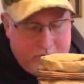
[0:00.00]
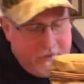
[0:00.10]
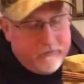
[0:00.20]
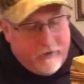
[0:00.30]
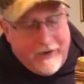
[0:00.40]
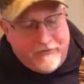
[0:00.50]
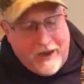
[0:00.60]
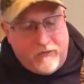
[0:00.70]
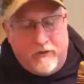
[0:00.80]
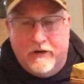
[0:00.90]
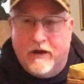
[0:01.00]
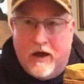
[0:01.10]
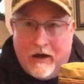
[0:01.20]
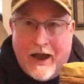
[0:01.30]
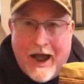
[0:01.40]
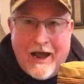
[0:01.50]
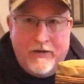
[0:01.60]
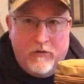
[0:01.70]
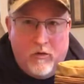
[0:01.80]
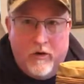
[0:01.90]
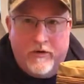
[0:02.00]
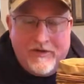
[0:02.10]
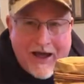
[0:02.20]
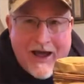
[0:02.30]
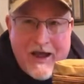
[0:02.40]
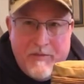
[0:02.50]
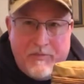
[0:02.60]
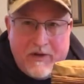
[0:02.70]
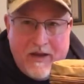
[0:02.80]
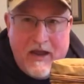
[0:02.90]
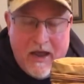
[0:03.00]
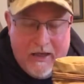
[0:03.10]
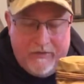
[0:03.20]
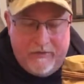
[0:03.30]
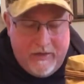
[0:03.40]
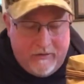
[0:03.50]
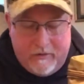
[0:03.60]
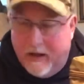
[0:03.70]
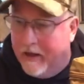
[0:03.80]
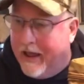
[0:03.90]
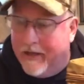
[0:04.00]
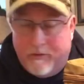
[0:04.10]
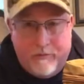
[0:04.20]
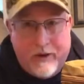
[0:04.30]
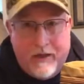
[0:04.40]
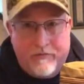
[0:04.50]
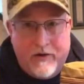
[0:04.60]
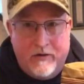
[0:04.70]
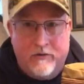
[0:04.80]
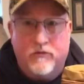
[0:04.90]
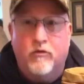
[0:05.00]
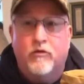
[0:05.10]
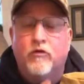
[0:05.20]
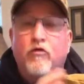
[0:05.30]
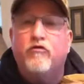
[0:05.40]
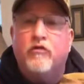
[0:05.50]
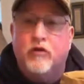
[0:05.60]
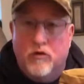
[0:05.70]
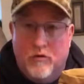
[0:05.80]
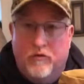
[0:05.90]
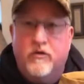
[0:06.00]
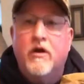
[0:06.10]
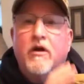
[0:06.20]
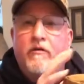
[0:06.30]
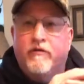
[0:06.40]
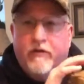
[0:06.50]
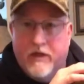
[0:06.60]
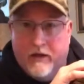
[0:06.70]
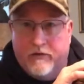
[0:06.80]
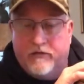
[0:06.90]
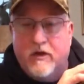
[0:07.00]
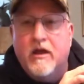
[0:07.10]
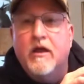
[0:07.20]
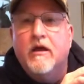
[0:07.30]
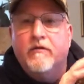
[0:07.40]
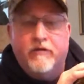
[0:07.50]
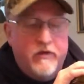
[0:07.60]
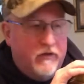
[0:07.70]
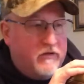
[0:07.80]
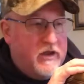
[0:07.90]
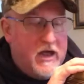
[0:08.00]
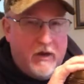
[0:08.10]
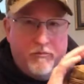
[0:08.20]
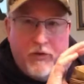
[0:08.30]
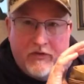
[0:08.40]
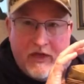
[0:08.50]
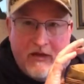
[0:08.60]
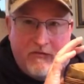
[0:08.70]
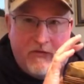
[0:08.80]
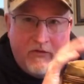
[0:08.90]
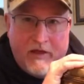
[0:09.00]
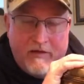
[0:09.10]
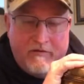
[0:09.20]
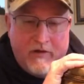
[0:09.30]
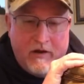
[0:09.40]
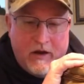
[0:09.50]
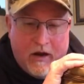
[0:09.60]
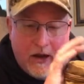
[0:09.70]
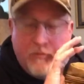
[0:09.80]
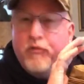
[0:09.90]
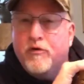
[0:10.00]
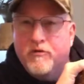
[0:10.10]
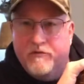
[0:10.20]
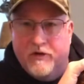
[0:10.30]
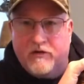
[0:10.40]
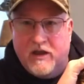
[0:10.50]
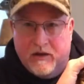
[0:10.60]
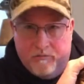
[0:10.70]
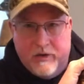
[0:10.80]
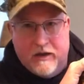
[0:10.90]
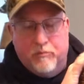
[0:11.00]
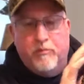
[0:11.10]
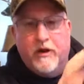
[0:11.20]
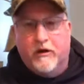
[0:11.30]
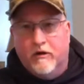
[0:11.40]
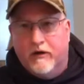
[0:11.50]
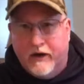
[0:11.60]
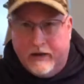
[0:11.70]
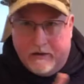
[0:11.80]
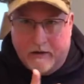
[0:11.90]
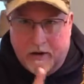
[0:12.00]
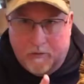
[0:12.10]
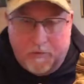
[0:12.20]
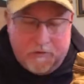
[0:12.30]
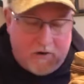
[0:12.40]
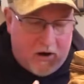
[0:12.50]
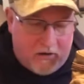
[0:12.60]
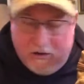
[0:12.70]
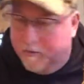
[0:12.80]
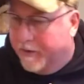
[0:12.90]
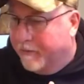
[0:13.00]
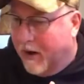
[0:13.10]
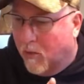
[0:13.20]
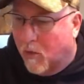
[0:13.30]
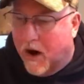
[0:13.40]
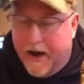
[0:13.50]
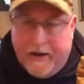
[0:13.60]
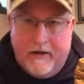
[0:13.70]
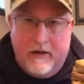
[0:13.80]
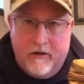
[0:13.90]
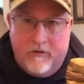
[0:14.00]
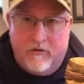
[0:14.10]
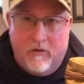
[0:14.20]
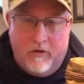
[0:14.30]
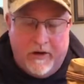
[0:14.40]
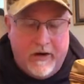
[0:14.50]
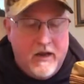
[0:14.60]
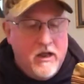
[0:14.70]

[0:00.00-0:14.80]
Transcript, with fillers: it's, it's actually a Condor type kit that uh, at the Pathfinder School used to use for this for this kit, but they've they've uh, improved this kit and made it bigger, and uh, we'll talk a little bit about why here shortly.